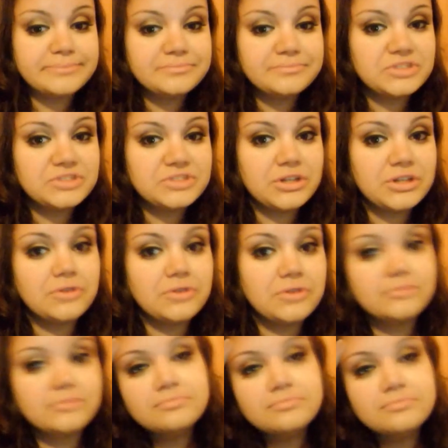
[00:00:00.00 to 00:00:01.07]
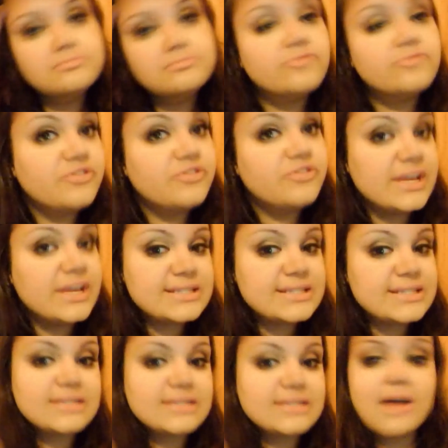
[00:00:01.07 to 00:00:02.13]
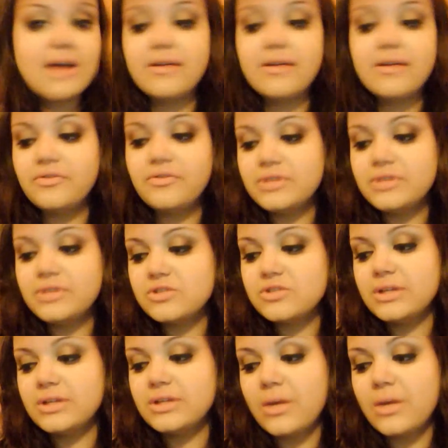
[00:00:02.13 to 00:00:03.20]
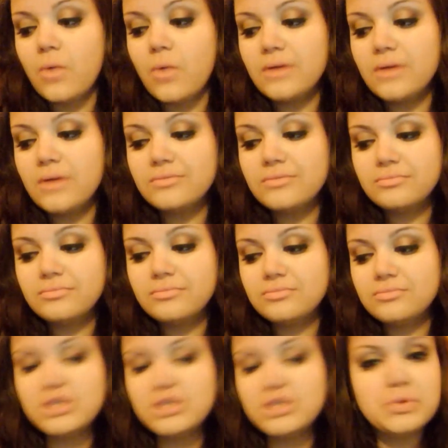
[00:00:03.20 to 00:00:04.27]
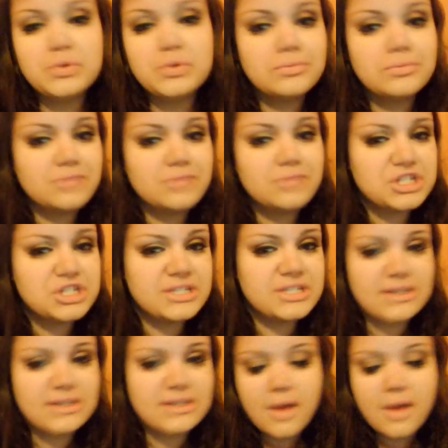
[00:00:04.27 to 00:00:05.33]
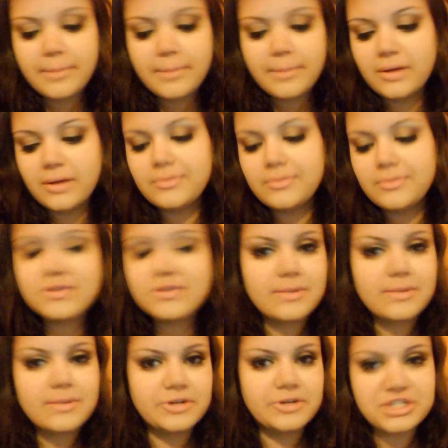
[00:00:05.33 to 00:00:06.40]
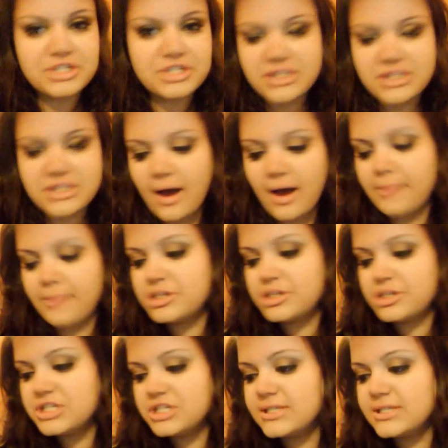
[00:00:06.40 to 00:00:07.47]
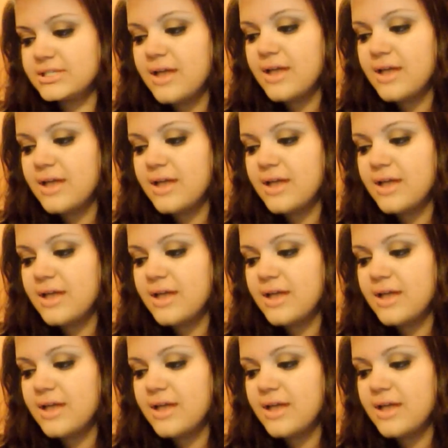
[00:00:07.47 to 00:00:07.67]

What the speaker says: So for face, kind of, there's only like two brushes, but most of them are just eye brushes.